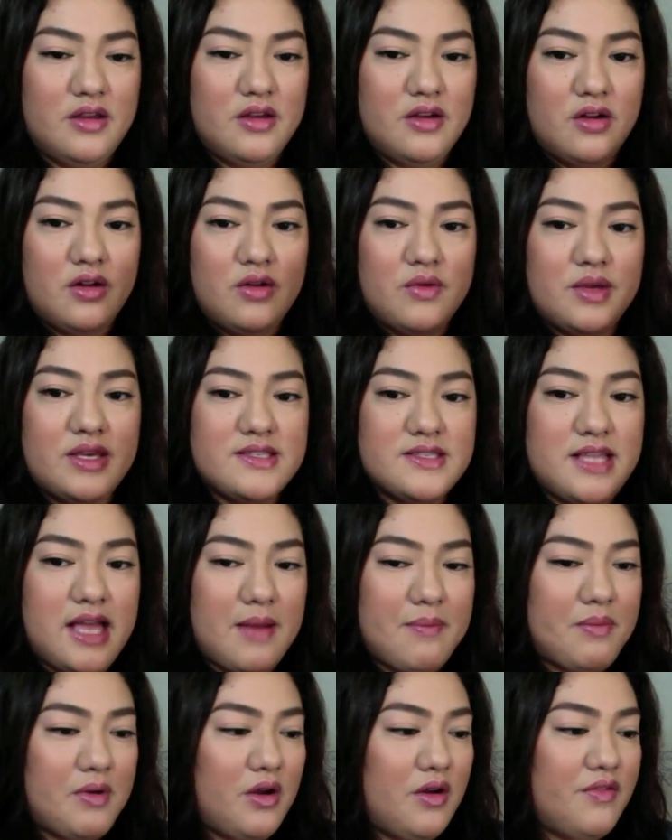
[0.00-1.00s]
Always
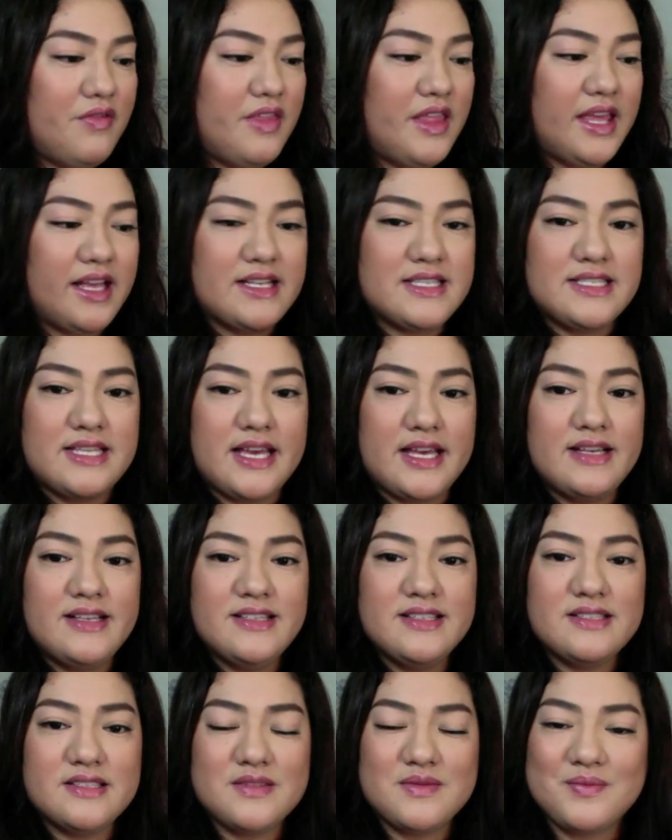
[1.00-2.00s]
tap off the
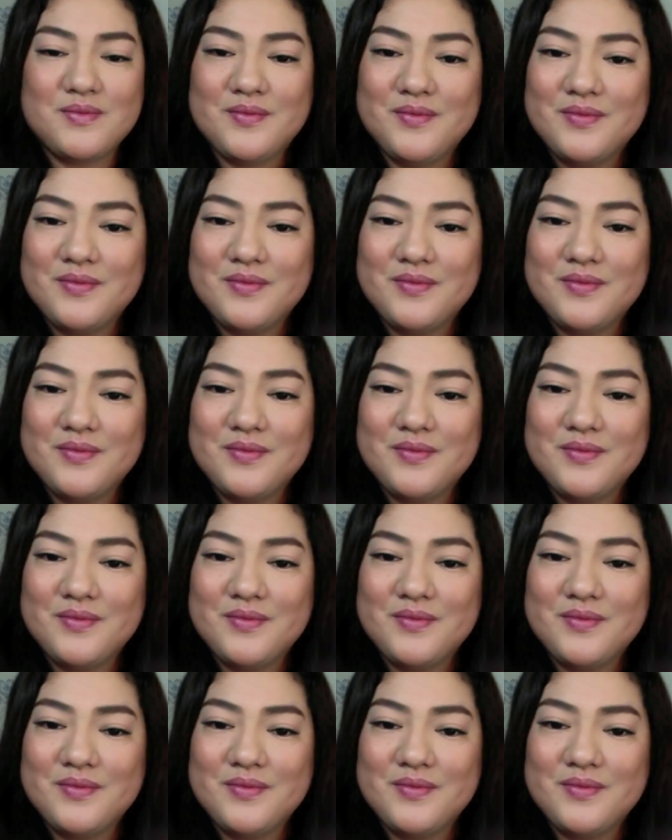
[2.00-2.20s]
excess